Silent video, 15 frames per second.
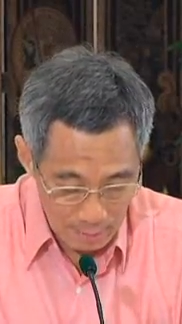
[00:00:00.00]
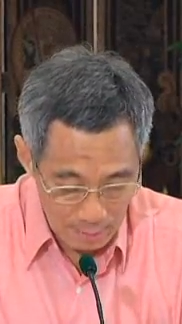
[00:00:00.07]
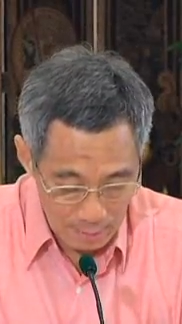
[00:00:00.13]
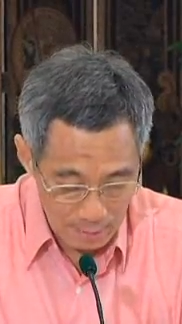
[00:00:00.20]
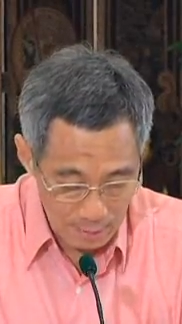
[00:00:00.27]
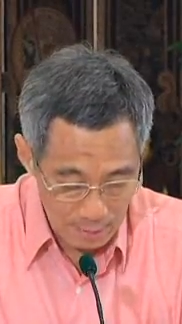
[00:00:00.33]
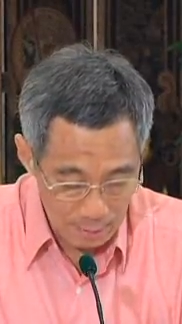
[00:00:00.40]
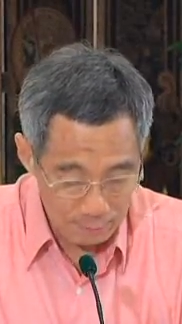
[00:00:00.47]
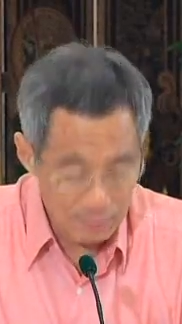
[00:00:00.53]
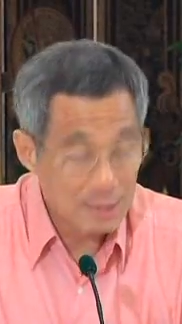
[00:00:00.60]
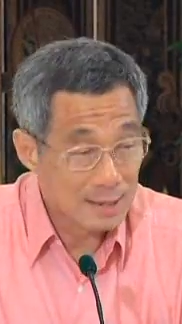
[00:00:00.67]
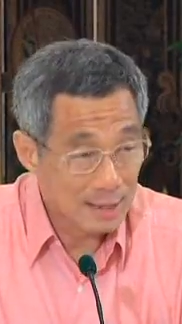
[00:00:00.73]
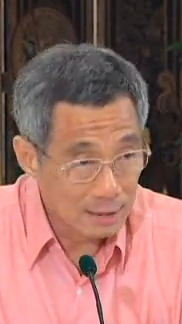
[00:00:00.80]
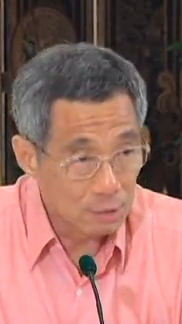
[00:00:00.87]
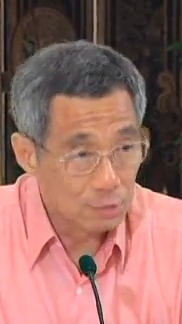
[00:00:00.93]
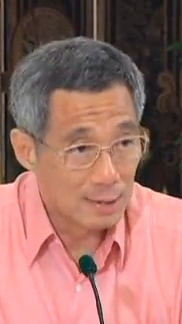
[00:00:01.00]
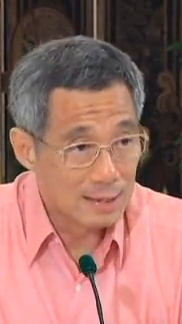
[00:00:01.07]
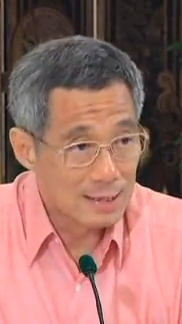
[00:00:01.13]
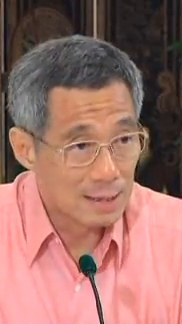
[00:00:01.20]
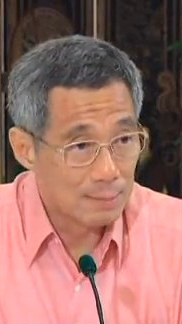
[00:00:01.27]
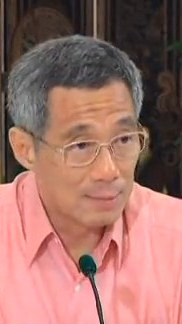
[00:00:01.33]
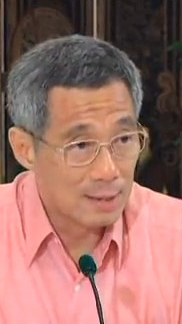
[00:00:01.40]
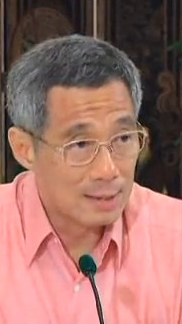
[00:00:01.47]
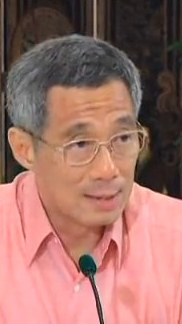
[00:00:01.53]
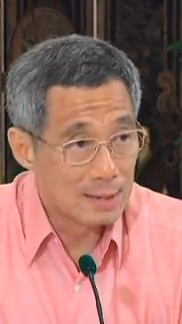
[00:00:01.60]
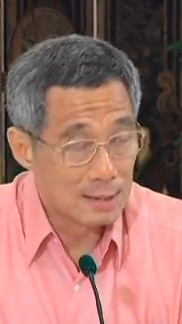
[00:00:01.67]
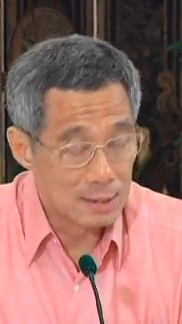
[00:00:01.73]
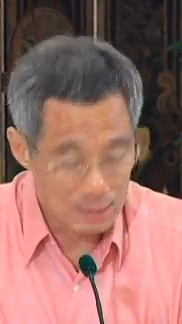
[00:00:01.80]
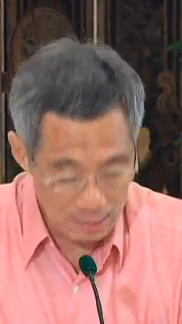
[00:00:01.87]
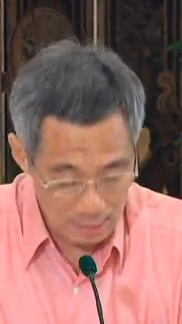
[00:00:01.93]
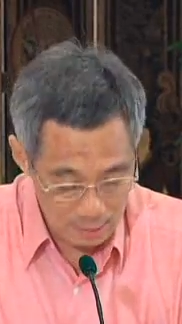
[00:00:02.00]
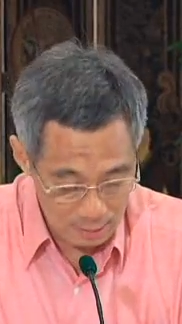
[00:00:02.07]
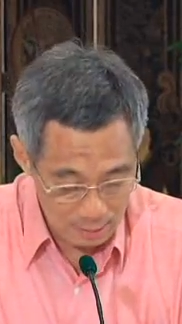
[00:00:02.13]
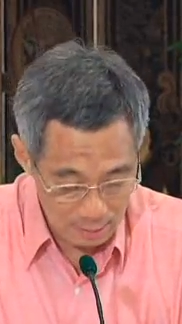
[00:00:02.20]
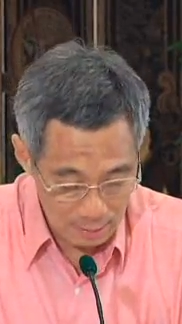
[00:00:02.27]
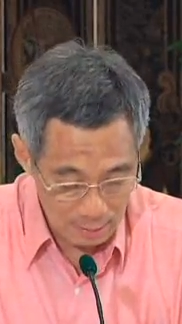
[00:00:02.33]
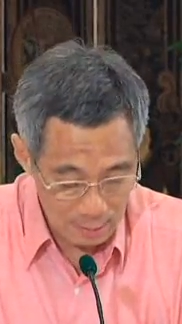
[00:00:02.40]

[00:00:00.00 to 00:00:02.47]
I've decided to accept their decision.